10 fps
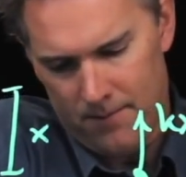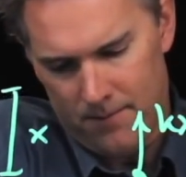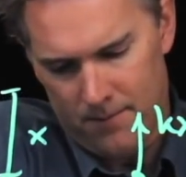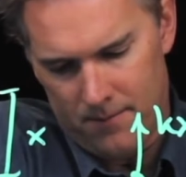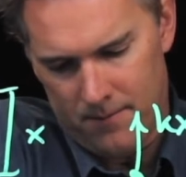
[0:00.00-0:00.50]

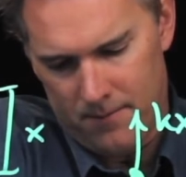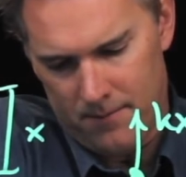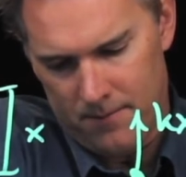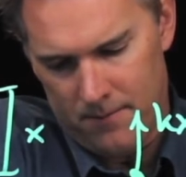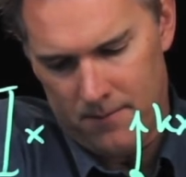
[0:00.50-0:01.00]

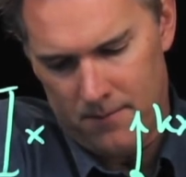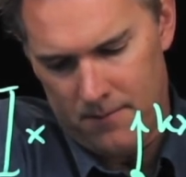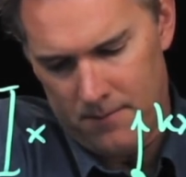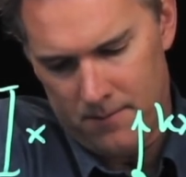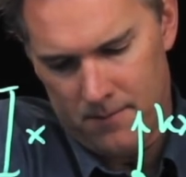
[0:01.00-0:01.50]

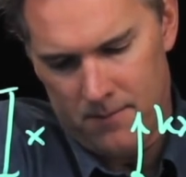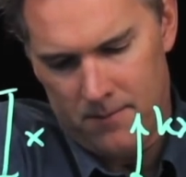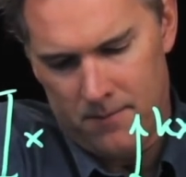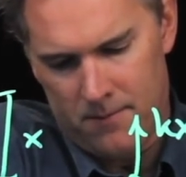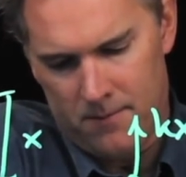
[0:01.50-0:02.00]

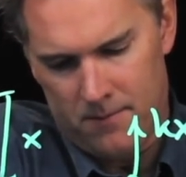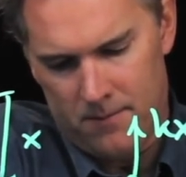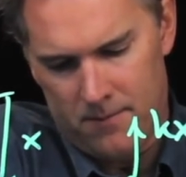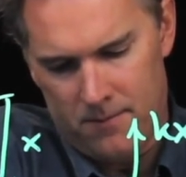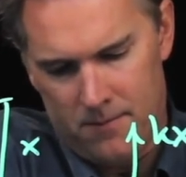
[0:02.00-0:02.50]

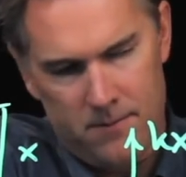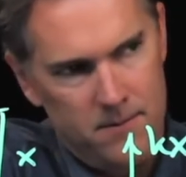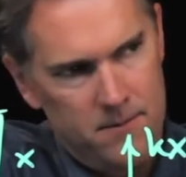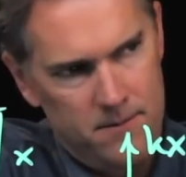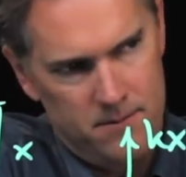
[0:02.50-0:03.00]

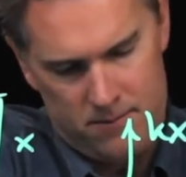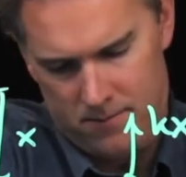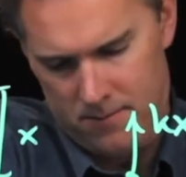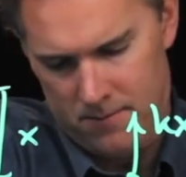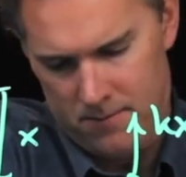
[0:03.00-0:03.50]

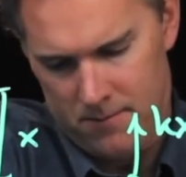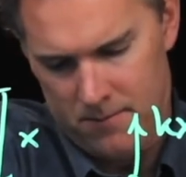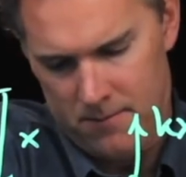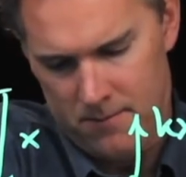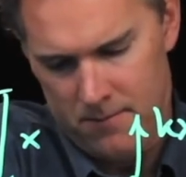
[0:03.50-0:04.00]

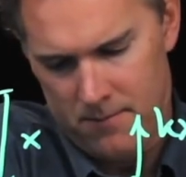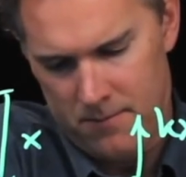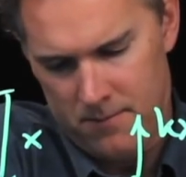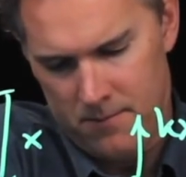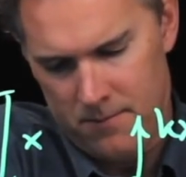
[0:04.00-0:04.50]

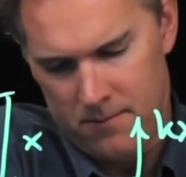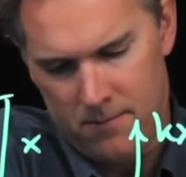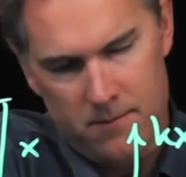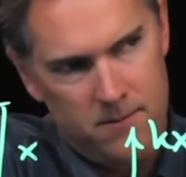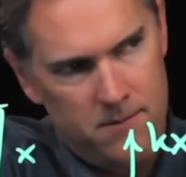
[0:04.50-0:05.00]

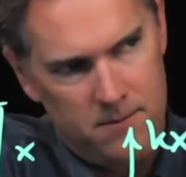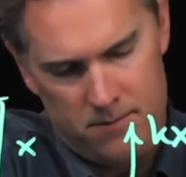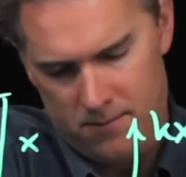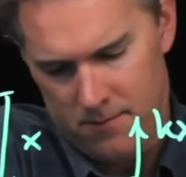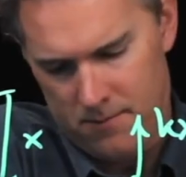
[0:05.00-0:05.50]

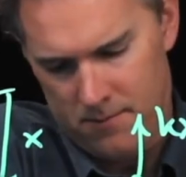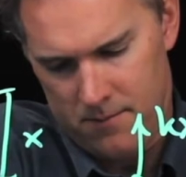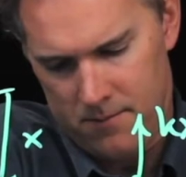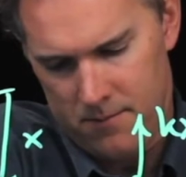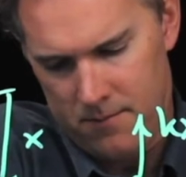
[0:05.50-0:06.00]

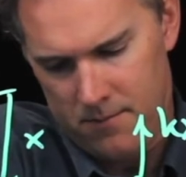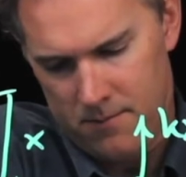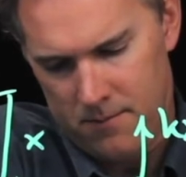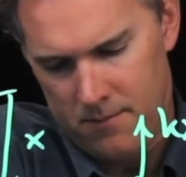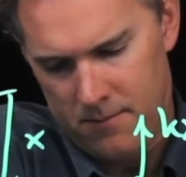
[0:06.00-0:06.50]

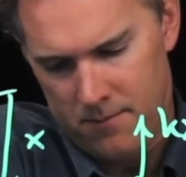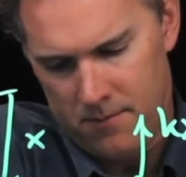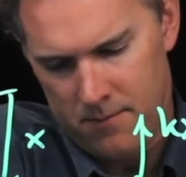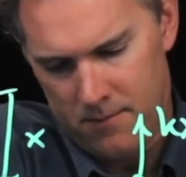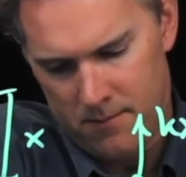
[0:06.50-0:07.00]

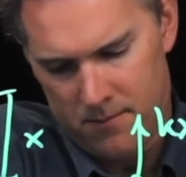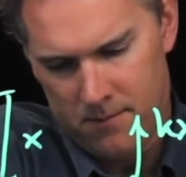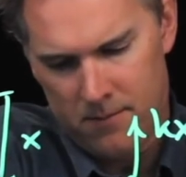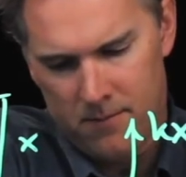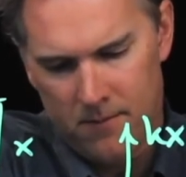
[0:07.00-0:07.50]

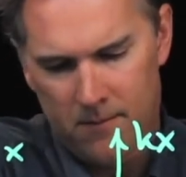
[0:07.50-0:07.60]
[no speech]